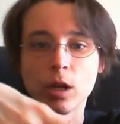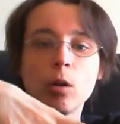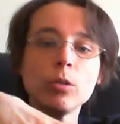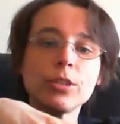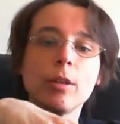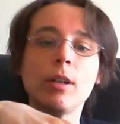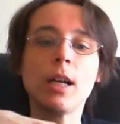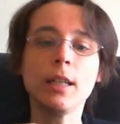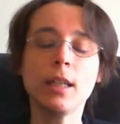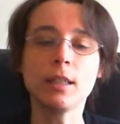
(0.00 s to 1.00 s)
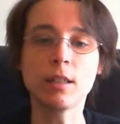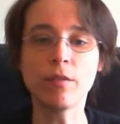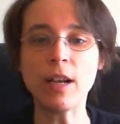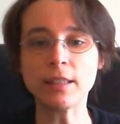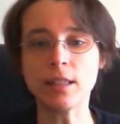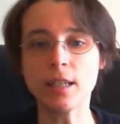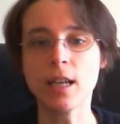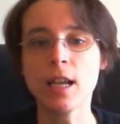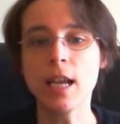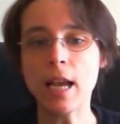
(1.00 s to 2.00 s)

What I also like is the fact that